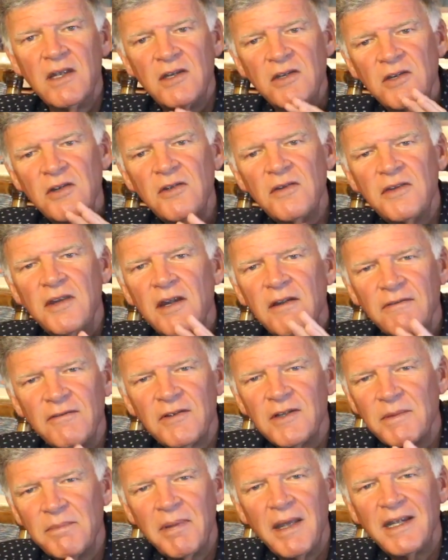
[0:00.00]
You're there
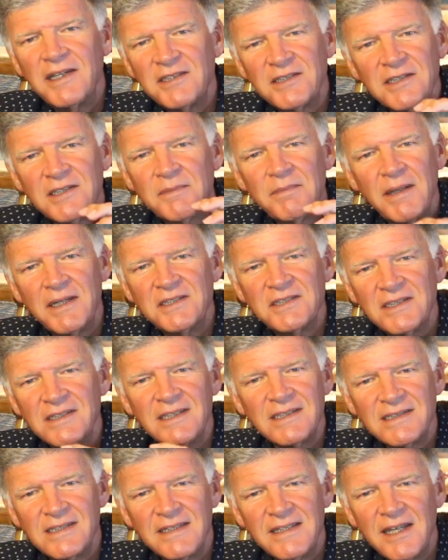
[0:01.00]
for the patient
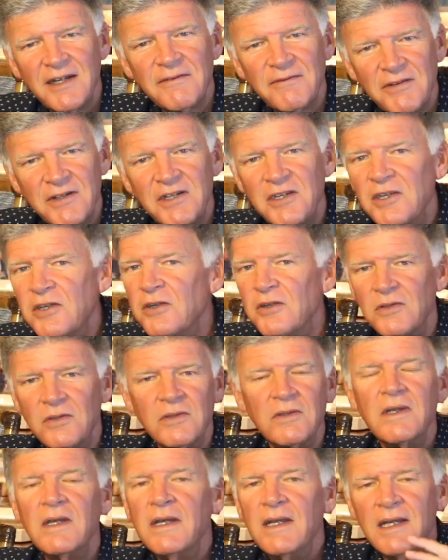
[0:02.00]
isn't there for you.